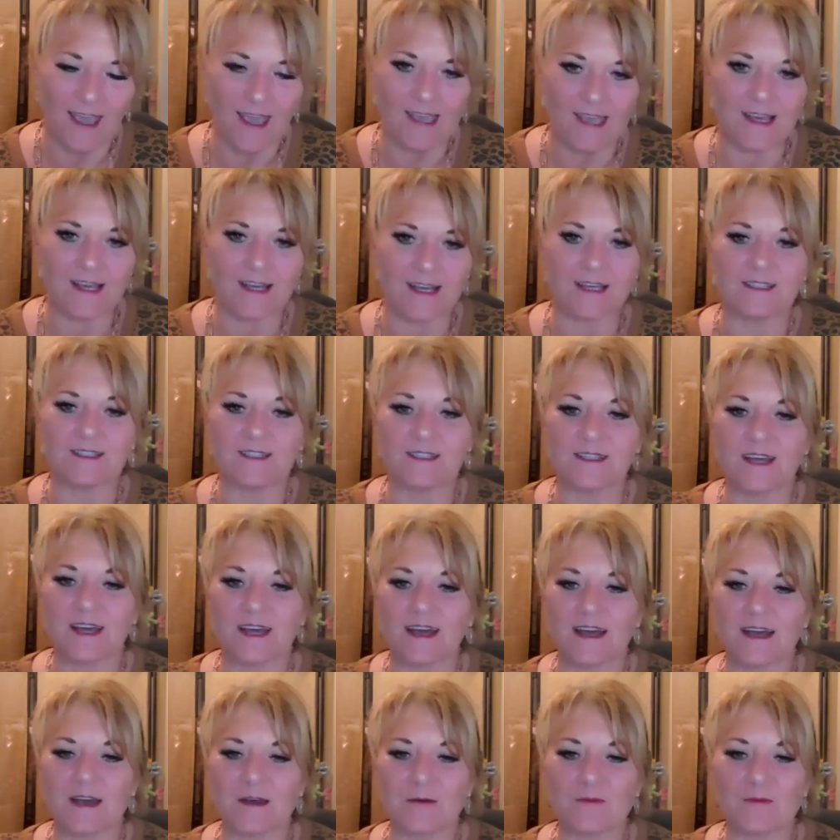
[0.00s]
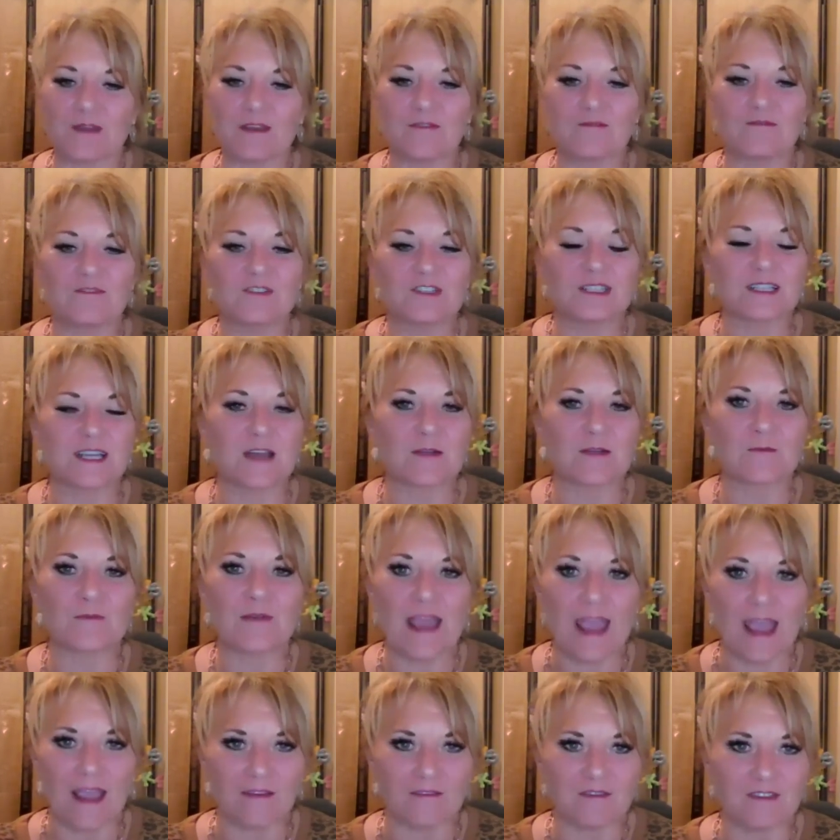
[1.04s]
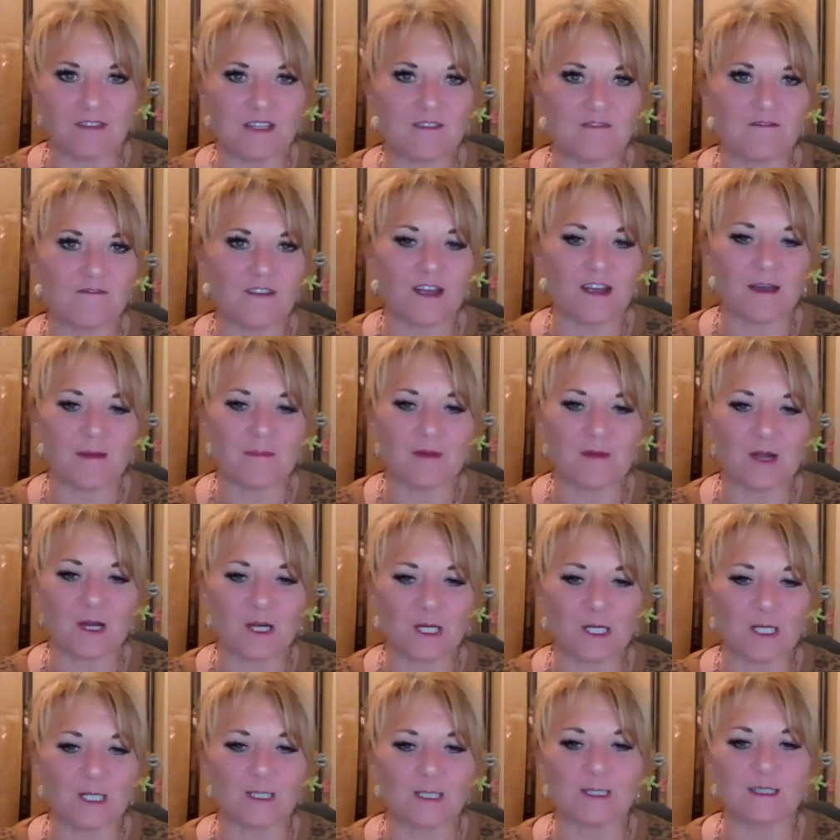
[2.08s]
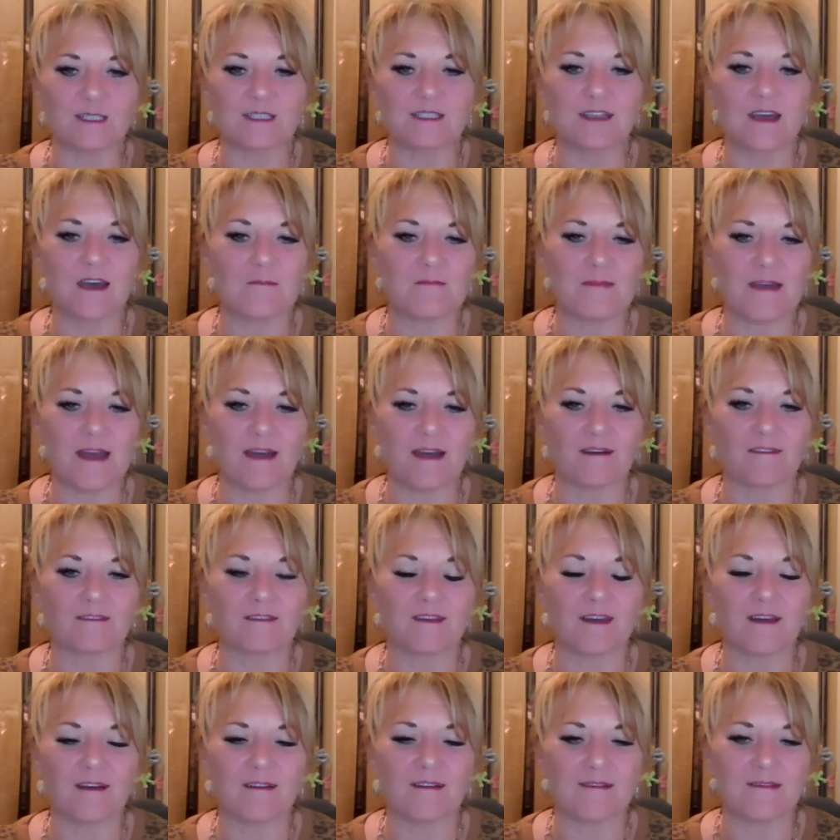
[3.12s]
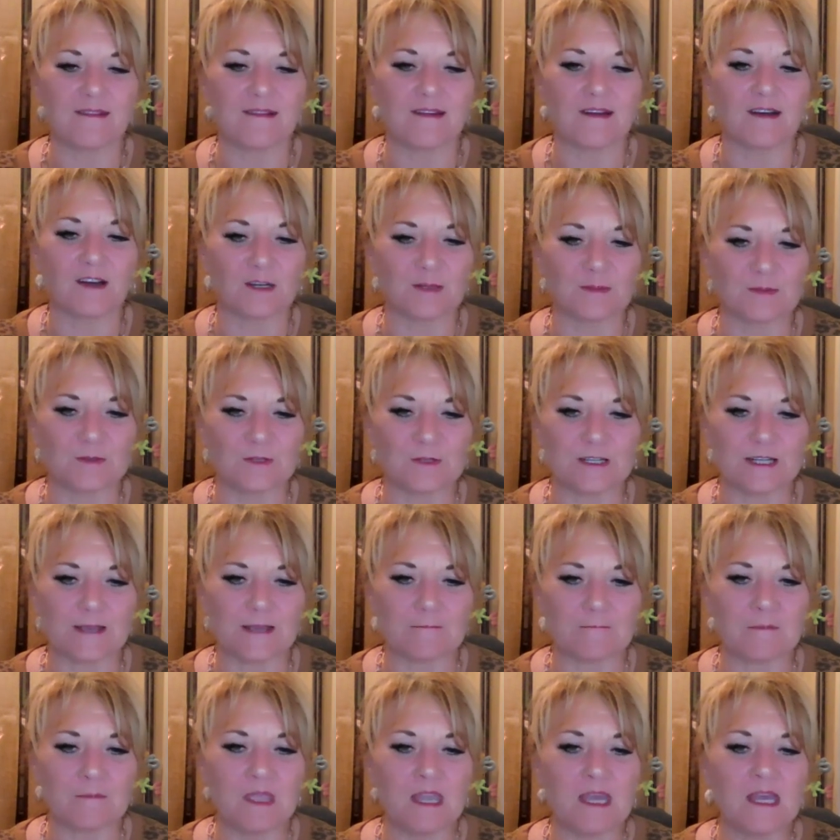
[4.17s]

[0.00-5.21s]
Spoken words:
And we've just got raves from our girls about our onboarding.